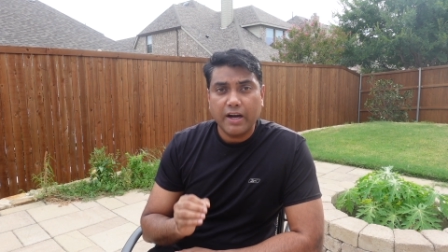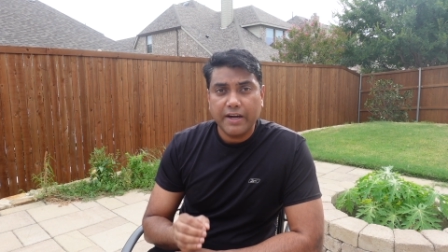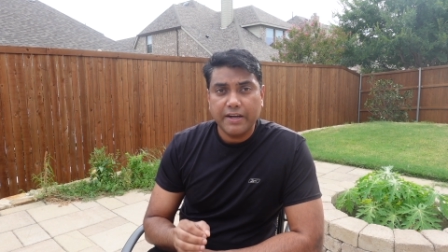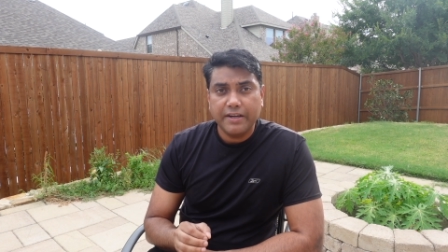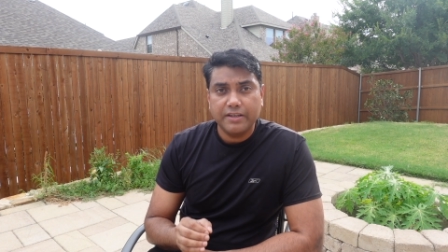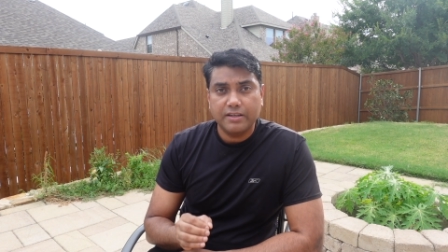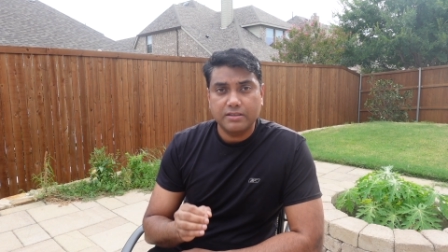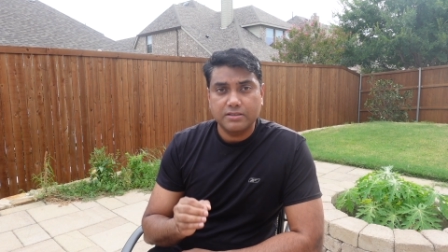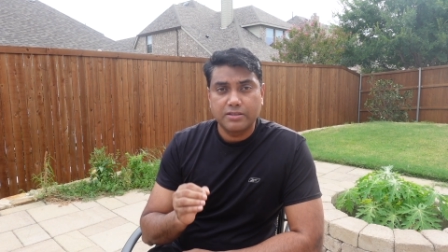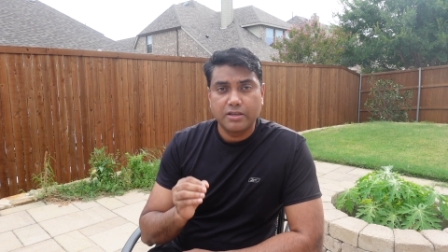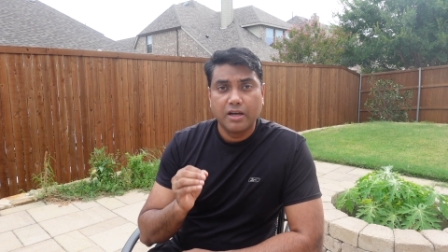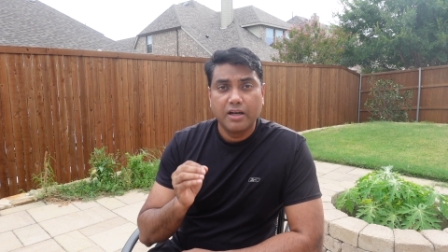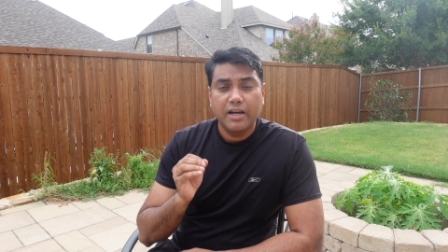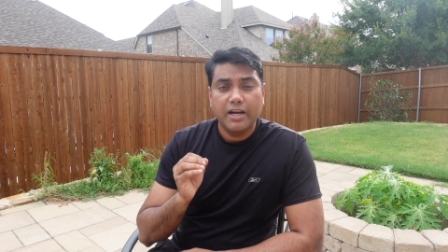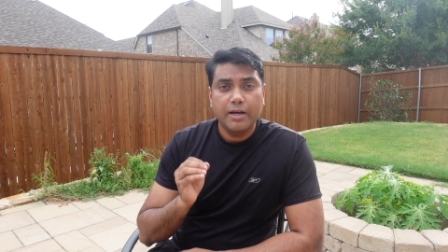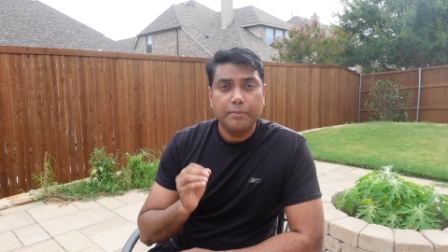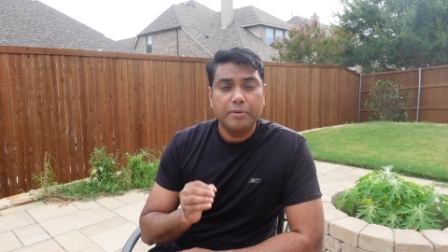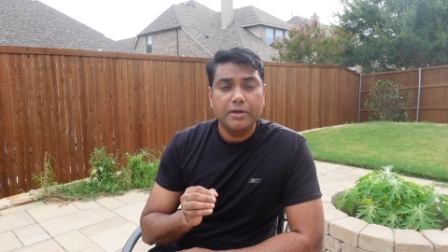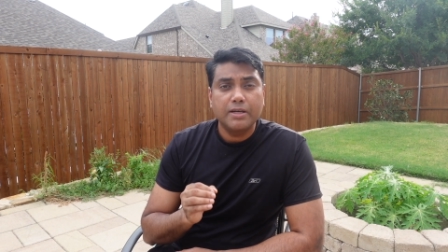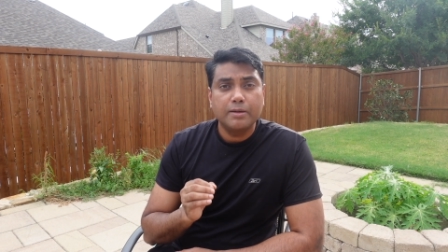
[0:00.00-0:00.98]
ideas
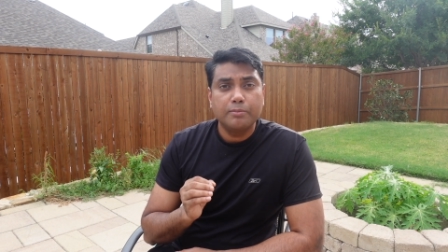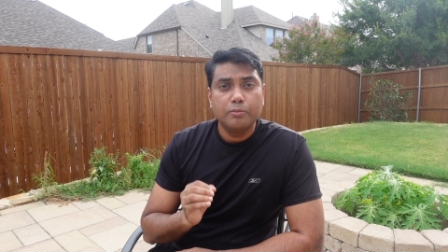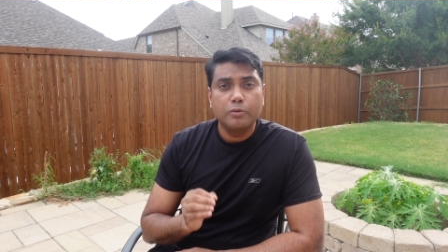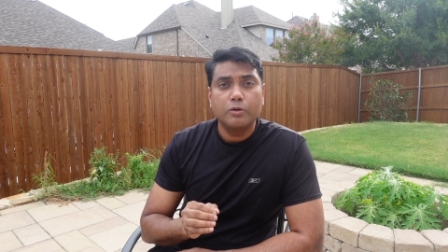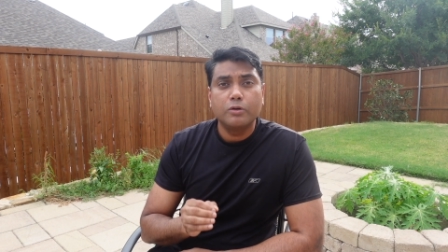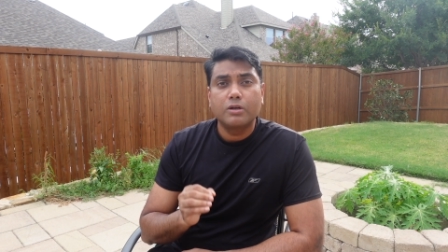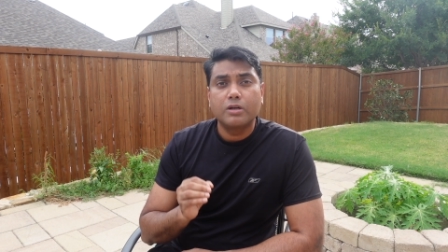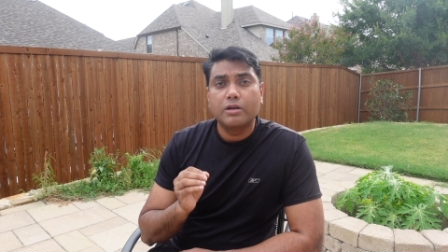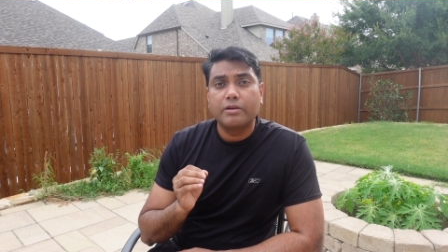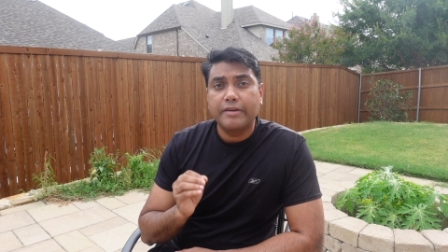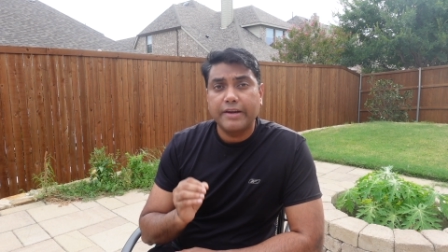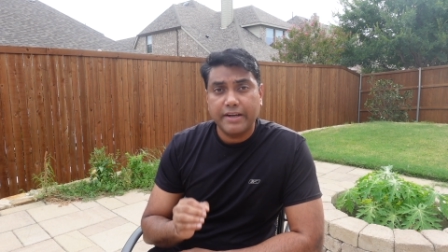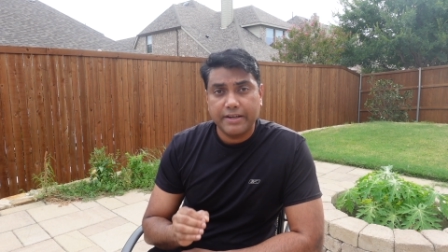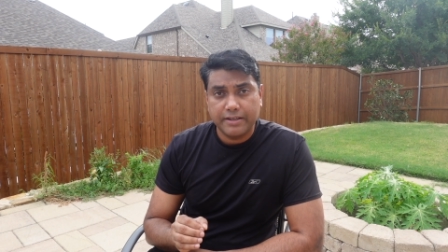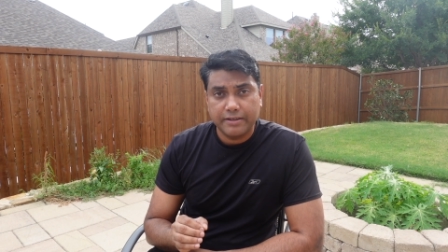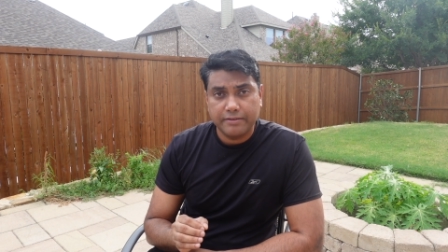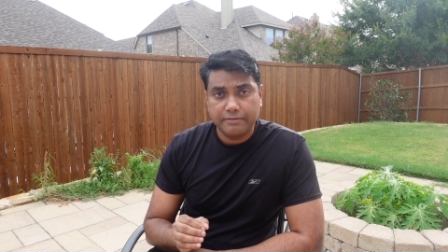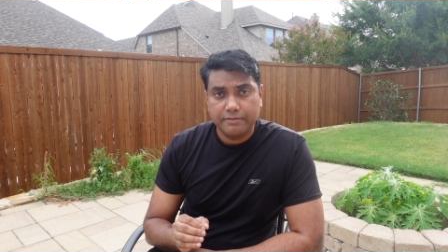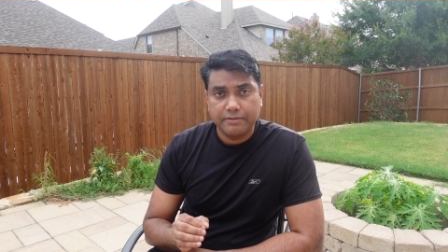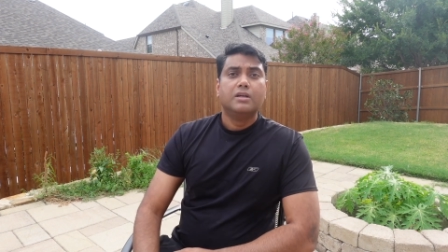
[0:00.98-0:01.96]
and become more
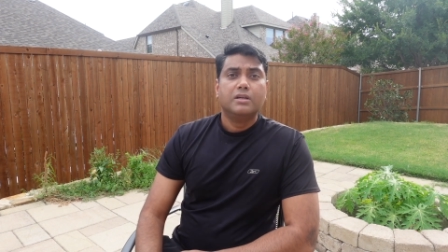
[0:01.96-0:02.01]
creative.